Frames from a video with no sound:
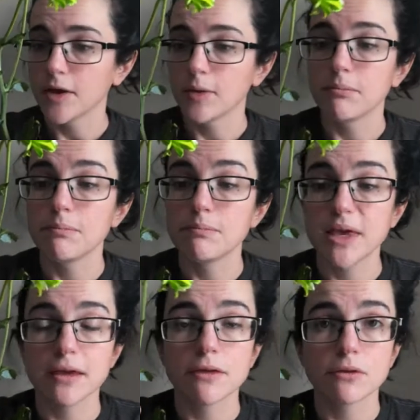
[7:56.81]

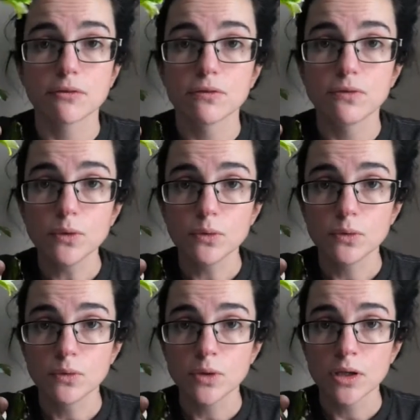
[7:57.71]
make the
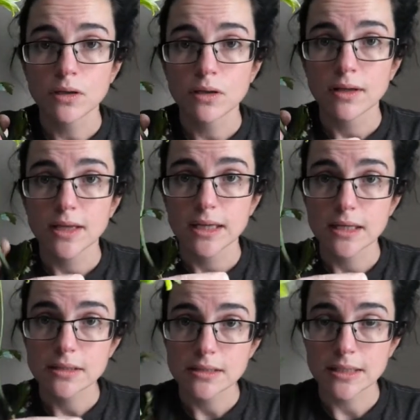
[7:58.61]
food
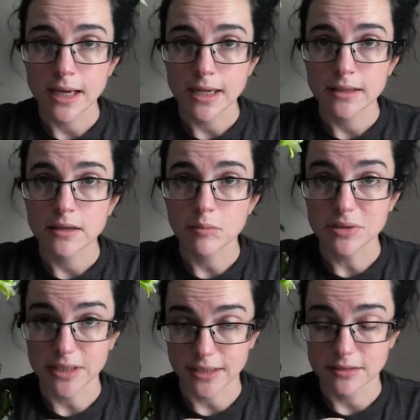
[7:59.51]
inside the plant.